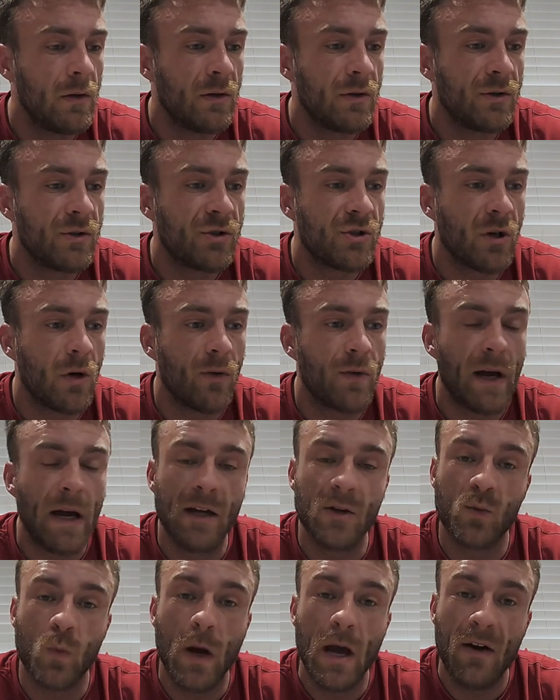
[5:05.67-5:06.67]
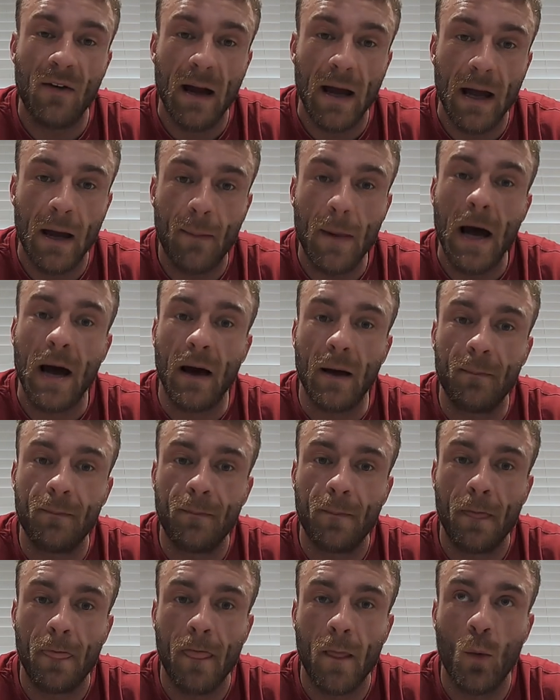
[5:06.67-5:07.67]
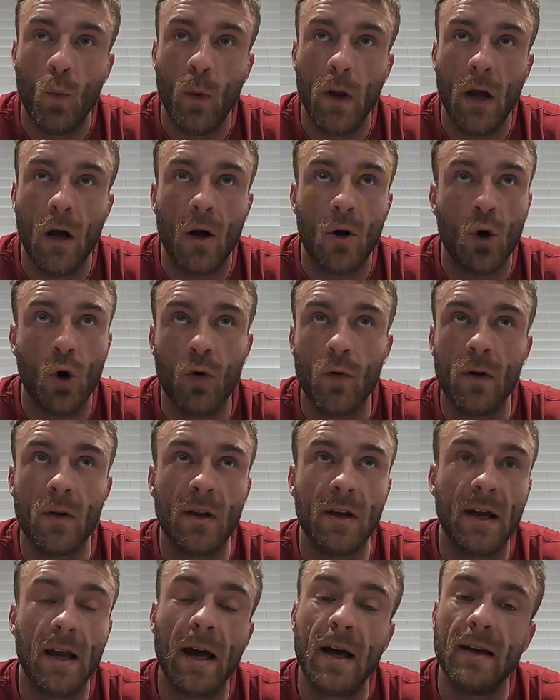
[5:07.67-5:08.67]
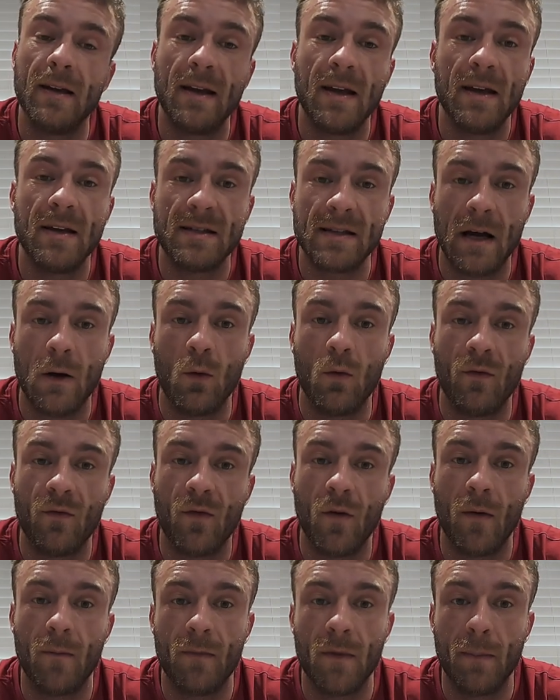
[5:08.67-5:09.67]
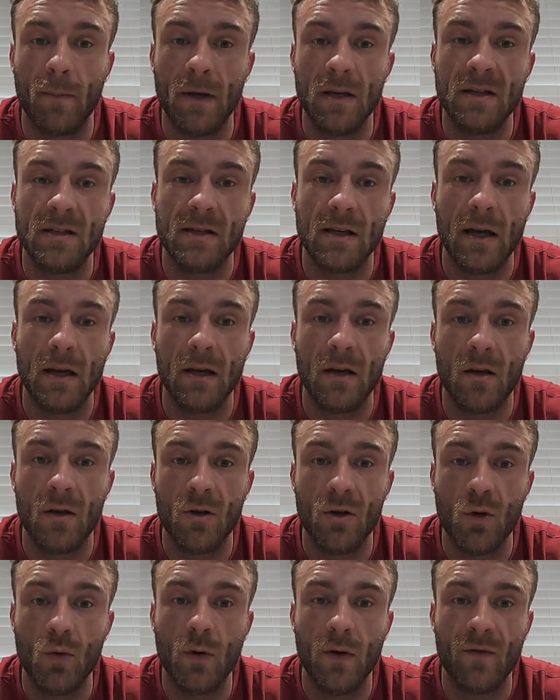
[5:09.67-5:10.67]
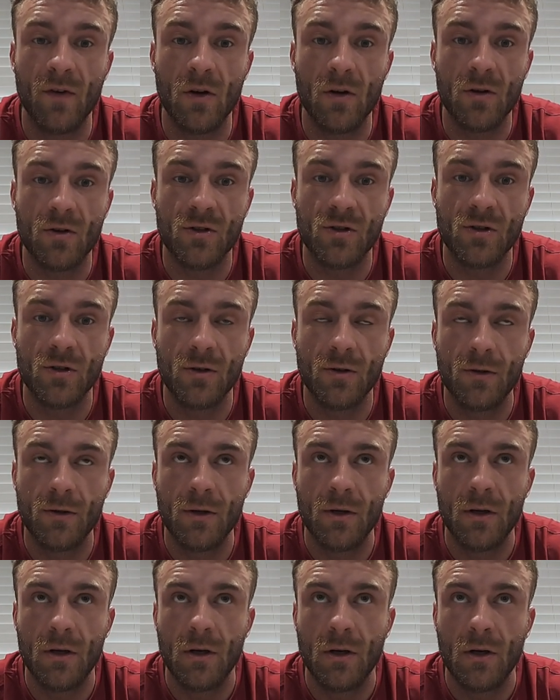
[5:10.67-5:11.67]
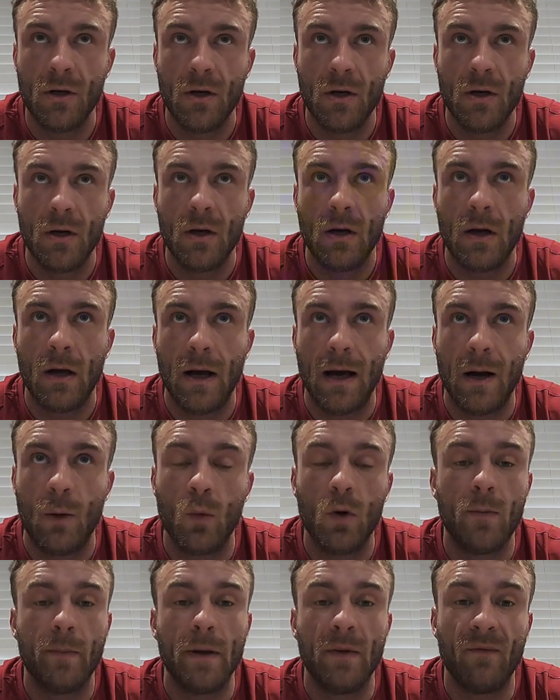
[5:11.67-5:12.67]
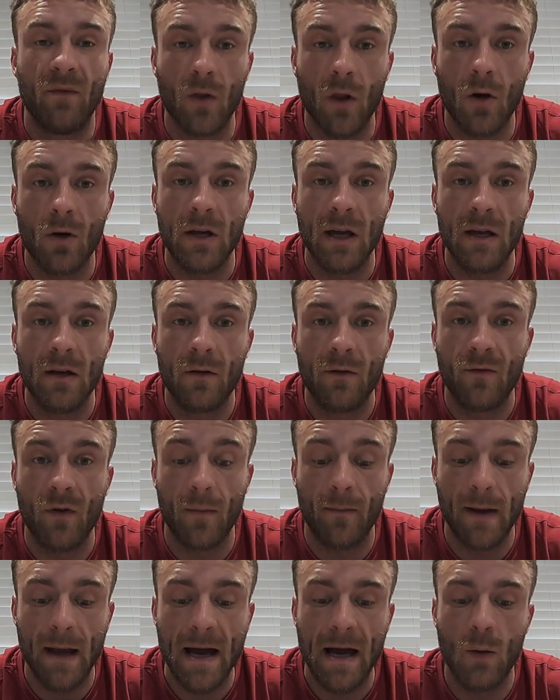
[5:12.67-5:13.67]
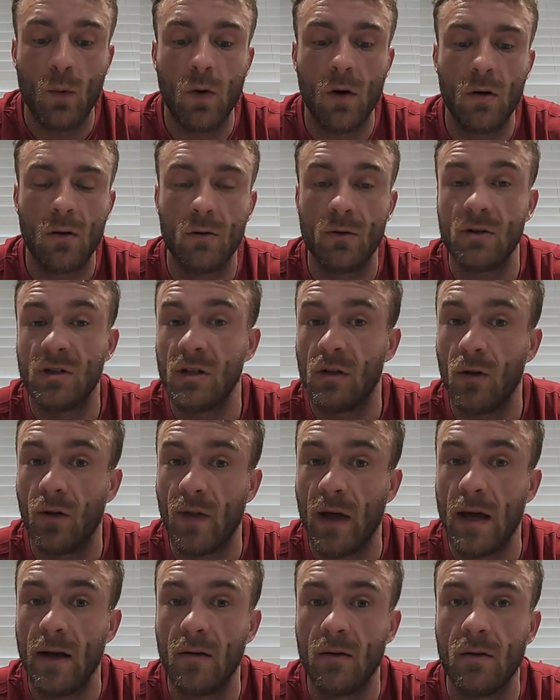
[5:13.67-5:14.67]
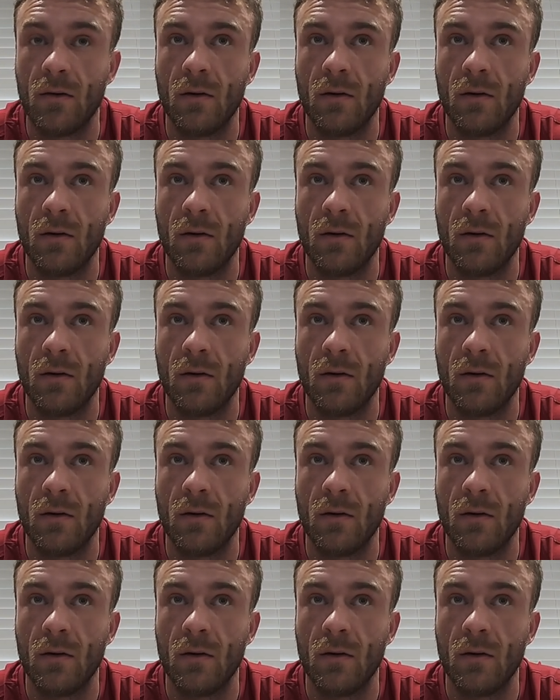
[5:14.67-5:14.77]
So that is where I am at. We are currently 9 days out from the PCA Universe. I will be vlogging from now until then.